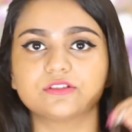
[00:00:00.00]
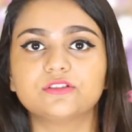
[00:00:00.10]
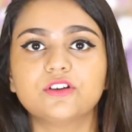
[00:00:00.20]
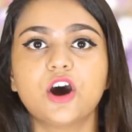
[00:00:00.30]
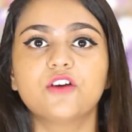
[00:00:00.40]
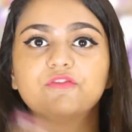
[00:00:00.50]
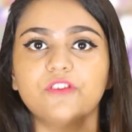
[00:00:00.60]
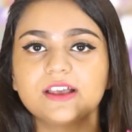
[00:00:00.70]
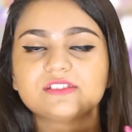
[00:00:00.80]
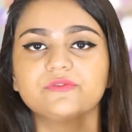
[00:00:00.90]
So
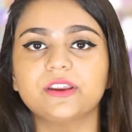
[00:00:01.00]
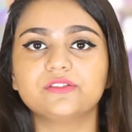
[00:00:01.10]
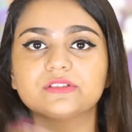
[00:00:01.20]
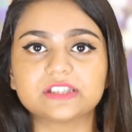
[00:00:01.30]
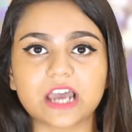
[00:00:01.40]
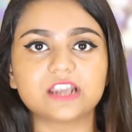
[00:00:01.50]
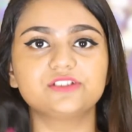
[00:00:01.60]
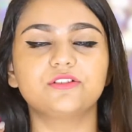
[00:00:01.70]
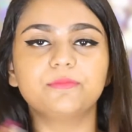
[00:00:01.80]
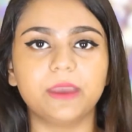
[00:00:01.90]
first, when you start
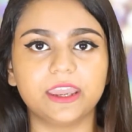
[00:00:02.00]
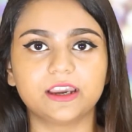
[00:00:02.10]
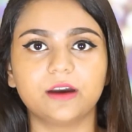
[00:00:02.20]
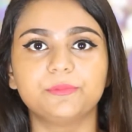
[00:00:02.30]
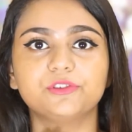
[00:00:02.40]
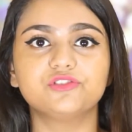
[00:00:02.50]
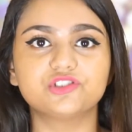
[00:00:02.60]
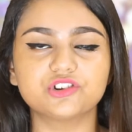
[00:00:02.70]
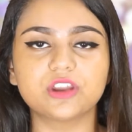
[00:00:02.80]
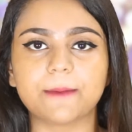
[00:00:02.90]
your makeup, you
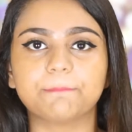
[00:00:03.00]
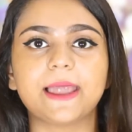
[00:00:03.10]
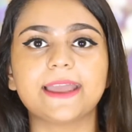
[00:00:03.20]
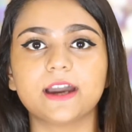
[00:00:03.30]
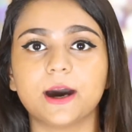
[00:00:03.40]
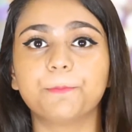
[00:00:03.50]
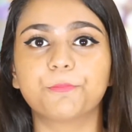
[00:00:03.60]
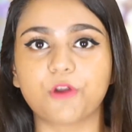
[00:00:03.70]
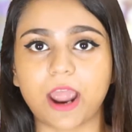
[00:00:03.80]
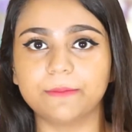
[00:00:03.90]
should apply
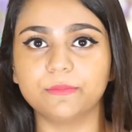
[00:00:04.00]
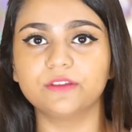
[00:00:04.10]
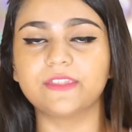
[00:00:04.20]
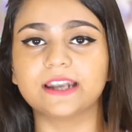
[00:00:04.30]
a primer.